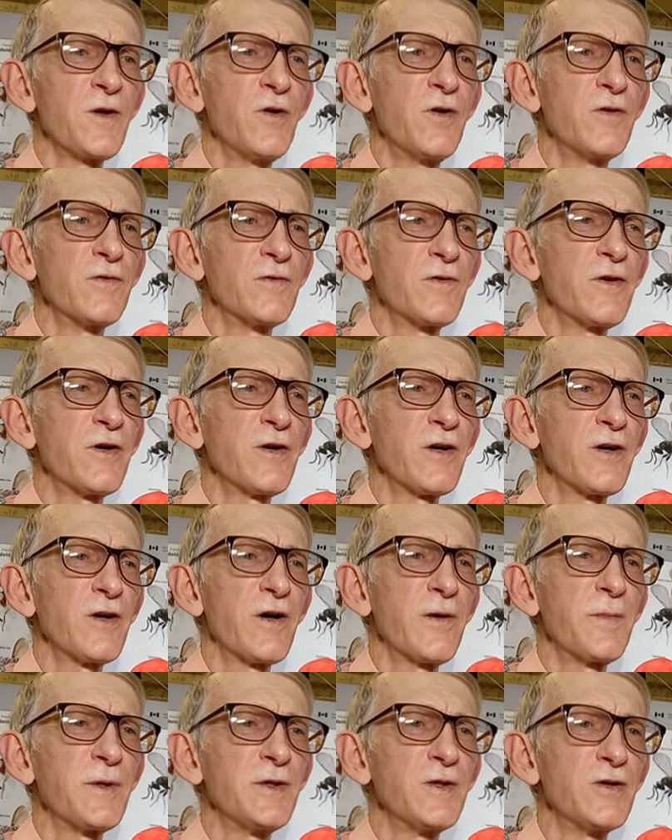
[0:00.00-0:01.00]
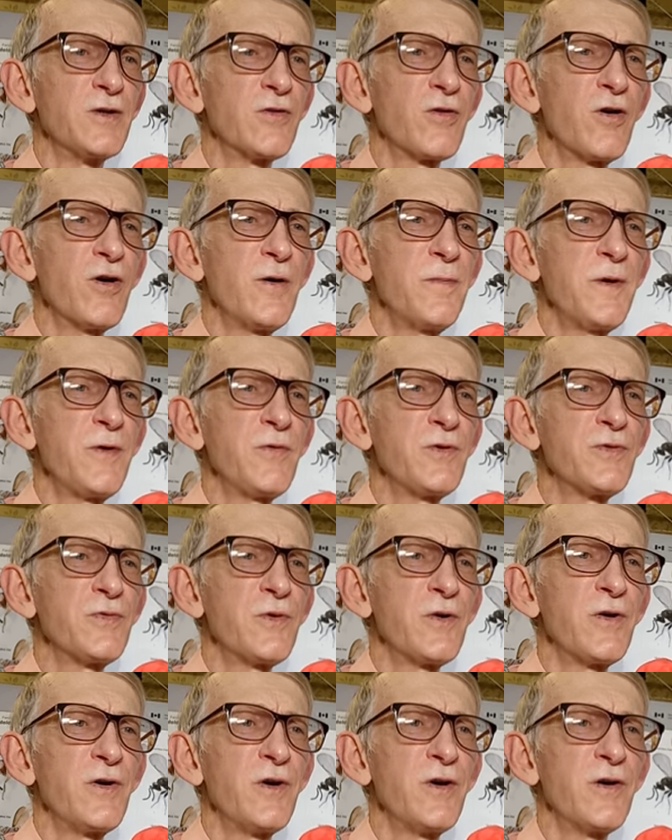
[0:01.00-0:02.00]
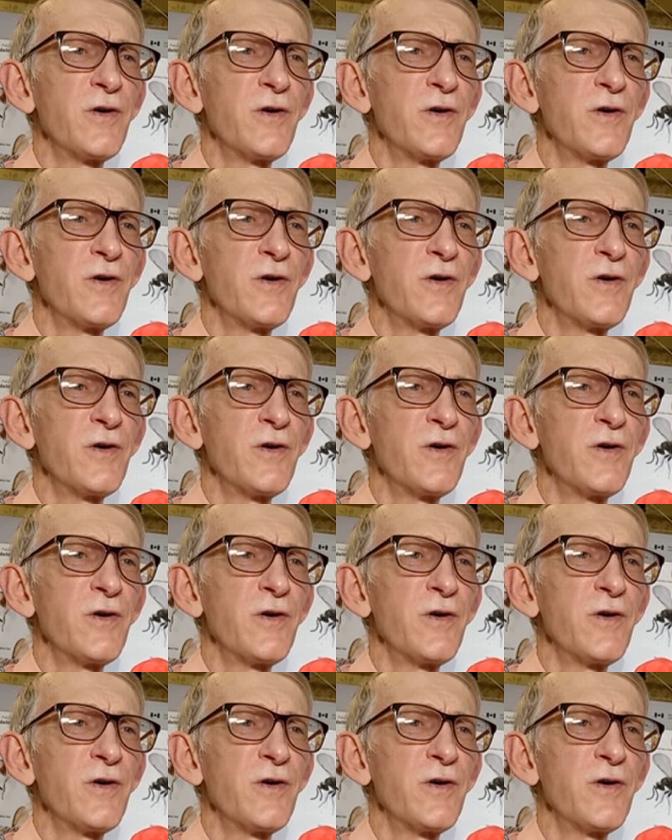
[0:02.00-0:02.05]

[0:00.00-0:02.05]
of Trichogramma dendrolemi, which were